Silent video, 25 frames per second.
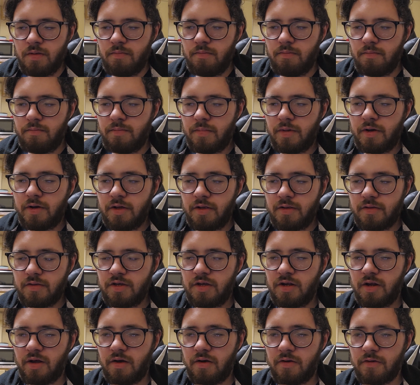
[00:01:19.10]
But
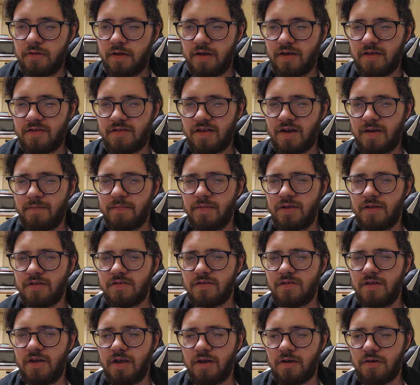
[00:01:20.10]
like I said, I've been
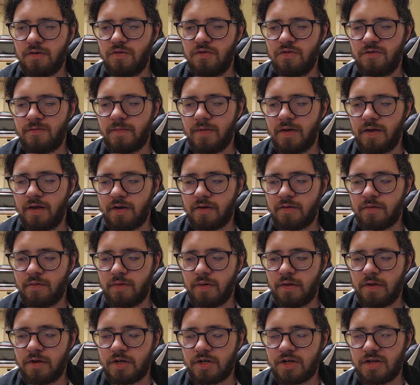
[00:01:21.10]
studying Uzbek,
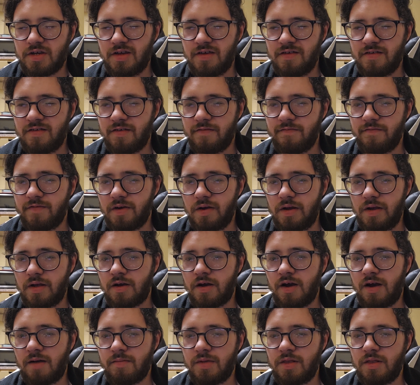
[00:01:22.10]
which isn't very
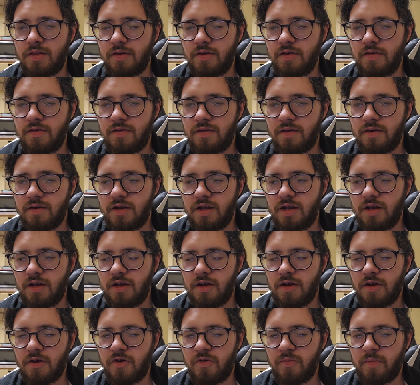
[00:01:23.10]
commonly studied,
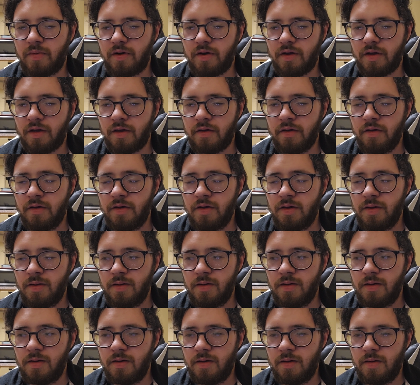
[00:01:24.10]
by
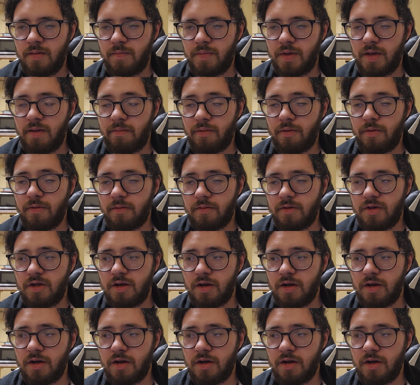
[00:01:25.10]
people,